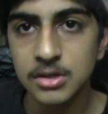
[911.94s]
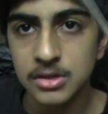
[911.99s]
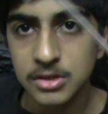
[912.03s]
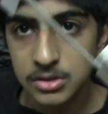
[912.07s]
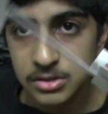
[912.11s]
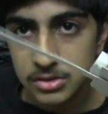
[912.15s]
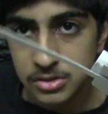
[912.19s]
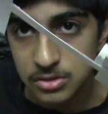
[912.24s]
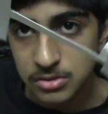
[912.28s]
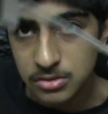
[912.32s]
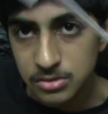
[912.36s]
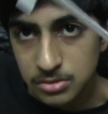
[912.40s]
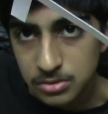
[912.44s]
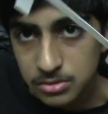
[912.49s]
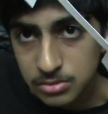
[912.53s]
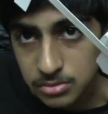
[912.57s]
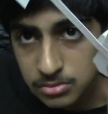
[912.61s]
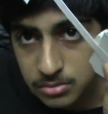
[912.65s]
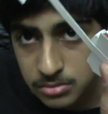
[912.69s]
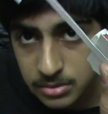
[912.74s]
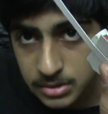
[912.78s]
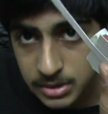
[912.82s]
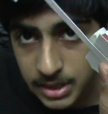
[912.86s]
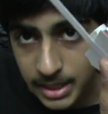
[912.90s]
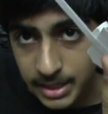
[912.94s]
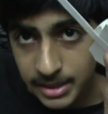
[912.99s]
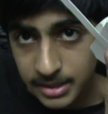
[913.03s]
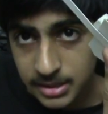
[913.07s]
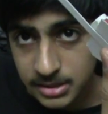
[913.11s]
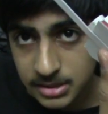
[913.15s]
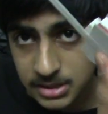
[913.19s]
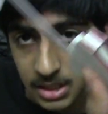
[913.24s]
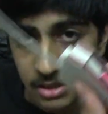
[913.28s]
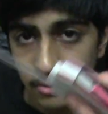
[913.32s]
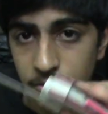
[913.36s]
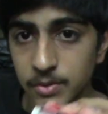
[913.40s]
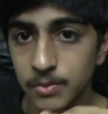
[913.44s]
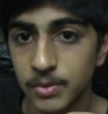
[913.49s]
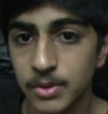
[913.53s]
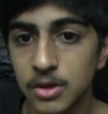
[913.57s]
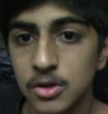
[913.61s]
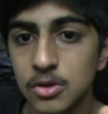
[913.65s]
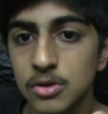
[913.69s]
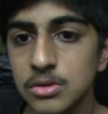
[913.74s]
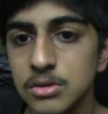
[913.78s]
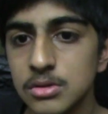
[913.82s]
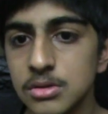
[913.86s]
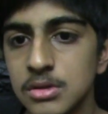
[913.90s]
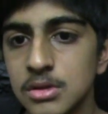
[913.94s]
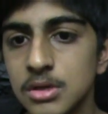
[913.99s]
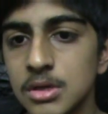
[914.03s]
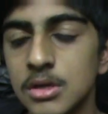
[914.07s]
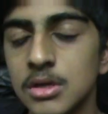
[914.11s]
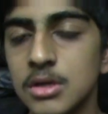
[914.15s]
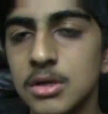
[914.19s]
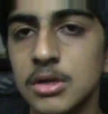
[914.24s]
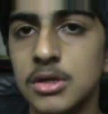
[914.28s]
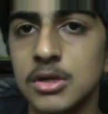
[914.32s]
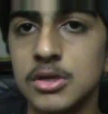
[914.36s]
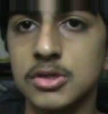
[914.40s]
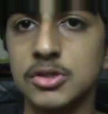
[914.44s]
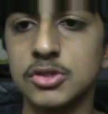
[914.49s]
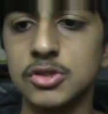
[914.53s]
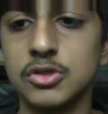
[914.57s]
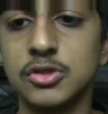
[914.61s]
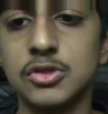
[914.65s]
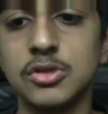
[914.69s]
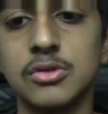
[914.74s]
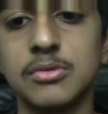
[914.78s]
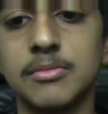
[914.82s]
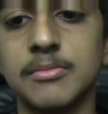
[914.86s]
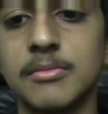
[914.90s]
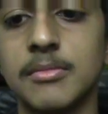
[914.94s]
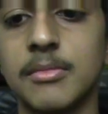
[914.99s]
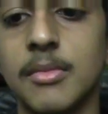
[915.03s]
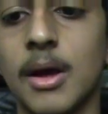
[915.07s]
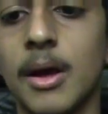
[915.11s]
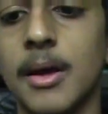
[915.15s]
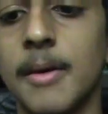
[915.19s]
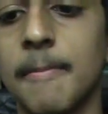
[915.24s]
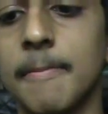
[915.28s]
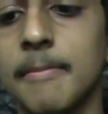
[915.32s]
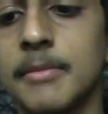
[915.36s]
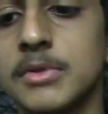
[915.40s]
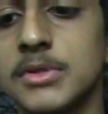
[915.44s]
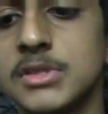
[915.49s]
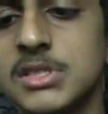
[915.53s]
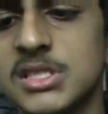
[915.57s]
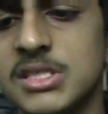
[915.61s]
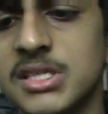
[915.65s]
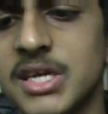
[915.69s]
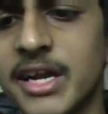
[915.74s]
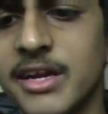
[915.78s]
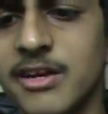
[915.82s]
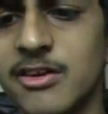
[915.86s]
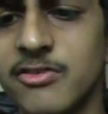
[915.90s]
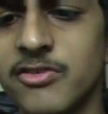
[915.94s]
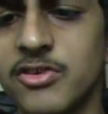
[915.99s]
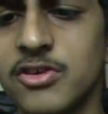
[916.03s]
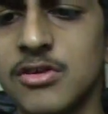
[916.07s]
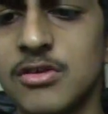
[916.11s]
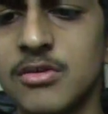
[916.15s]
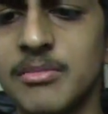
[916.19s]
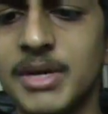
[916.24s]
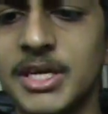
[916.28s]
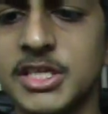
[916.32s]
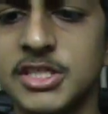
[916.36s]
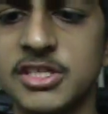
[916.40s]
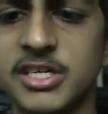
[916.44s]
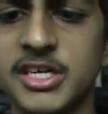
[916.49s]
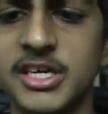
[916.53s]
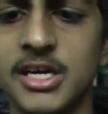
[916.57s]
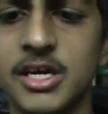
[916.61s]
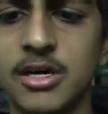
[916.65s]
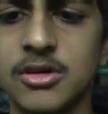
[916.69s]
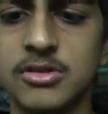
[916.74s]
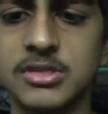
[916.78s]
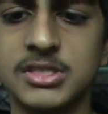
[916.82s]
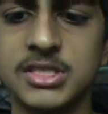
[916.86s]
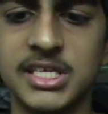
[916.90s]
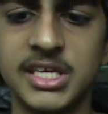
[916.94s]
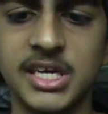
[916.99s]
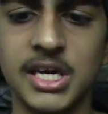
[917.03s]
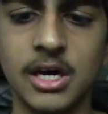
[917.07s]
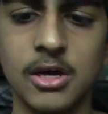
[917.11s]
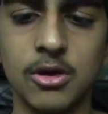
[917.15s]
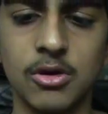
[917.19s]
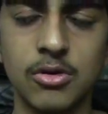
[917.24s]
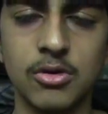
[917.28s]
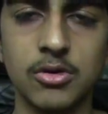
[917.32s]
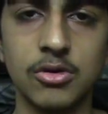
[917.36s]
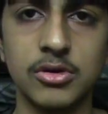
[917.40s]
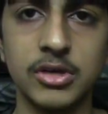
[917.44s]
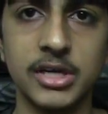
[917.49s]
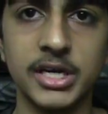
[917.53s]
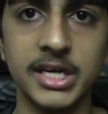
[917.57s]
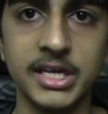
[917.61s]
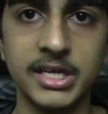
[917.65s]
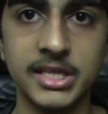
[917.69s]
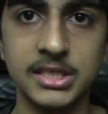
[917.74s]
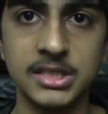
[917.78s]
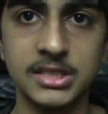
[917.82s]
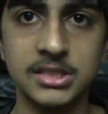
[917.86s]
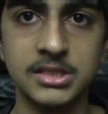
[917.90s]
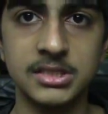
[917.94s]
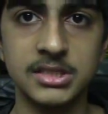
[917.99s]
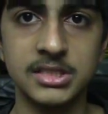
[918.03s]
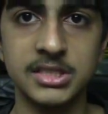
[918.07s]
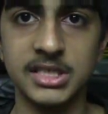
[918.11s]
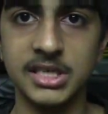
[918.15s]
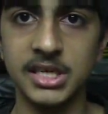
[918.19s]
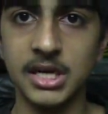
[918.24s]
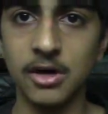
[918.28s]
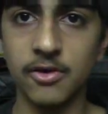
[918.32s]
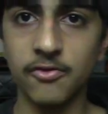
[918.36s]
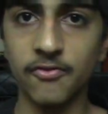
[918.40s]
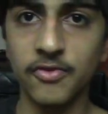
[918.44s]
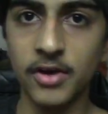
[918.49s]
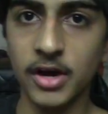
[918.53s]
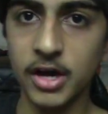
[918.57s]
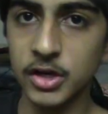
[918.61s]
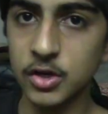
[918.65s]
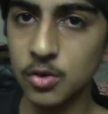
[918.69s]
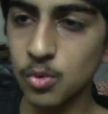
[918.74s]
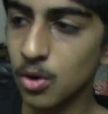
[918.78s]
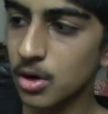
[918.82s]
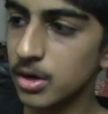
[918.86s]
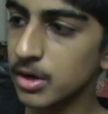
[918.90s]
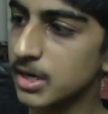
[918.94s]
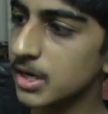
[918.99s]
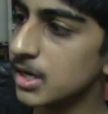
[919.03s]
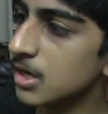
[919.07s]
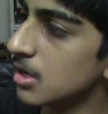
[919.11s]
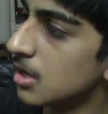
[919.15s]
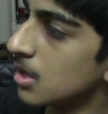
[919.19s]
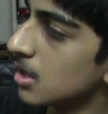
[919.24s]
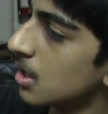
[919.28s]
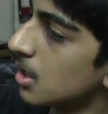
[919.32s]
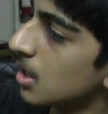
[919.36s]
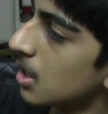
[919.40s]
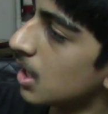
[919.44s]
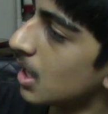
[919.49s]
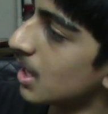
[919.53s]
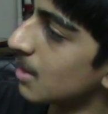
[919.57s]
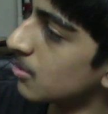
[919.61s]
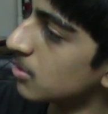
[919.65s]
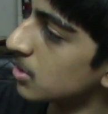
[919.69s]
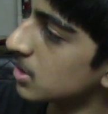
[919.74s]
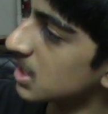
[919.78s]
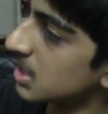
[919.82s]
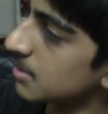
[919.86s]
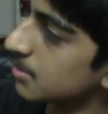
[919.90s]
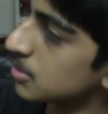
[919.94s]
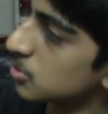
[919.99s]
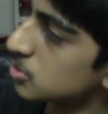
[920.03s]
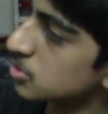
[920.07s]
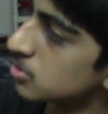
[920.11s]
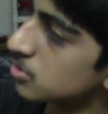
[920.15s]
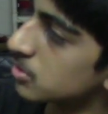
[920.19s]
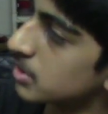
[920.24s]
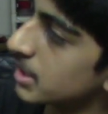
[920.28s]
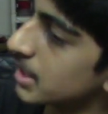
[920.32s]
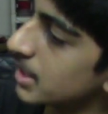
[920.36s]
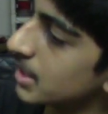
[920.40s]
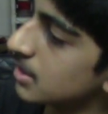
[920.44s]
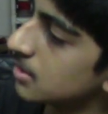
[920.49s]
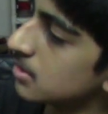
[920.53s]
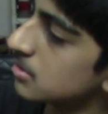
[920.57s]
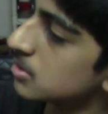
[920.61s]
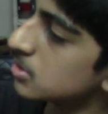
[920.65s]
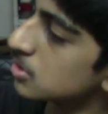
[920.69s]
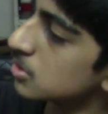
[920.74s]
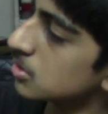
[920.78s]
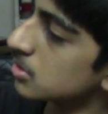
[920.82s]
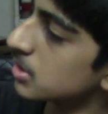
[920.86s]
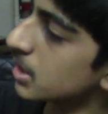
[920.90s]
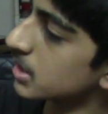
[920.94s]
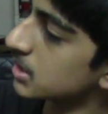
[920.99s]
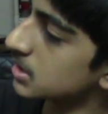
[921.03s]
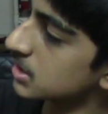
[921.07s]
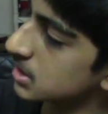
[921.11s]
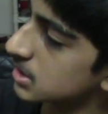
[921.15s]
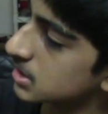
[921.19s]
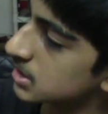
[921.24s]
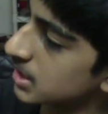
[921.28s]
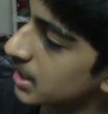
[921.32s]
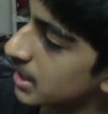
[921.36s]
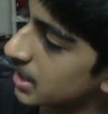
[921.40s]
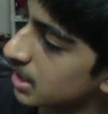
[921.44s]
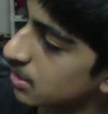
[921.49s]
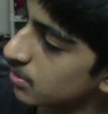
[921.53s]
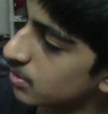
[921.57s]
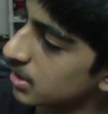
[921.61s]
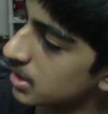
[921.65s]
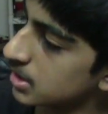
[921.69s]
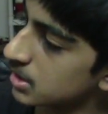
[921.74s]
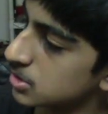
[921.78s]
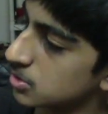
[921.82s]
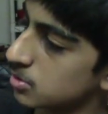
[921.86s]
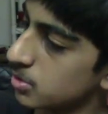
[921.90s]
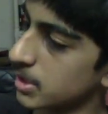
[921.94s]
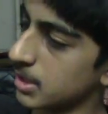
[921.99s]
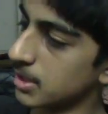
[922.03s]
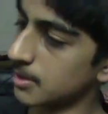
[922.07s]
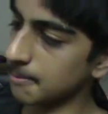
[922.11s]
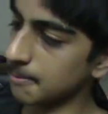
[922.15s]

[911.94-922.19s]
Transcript: So that is how it will go. So just kind of measure it out, see how good it is, see how far you want it. I want to keep it to there, so that's exactly where it's going.